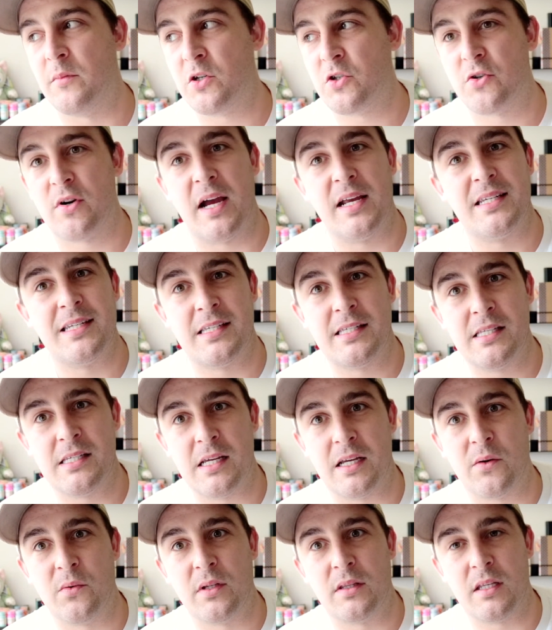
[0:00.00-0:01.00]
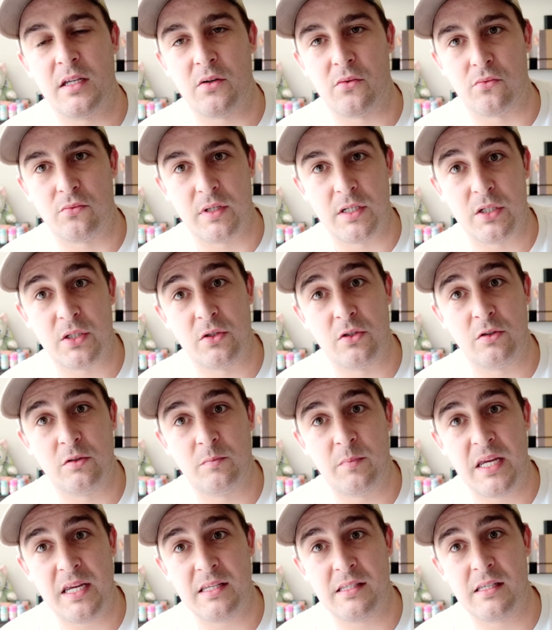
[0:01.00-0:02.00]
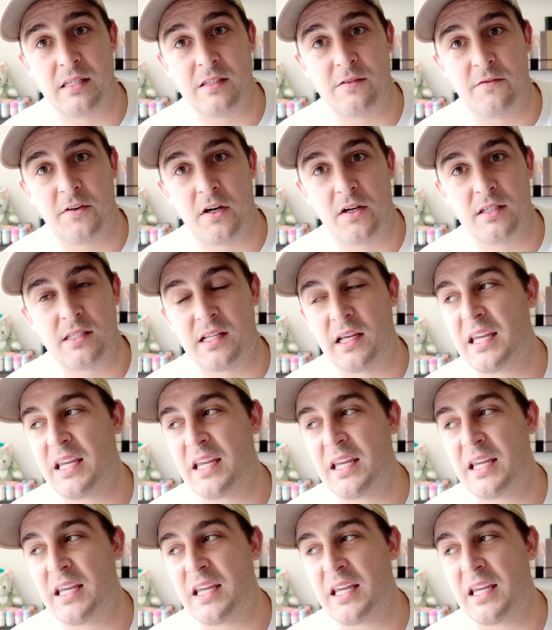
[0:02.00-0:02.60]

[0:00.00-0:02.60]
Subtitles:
try to stick with the original pieces first.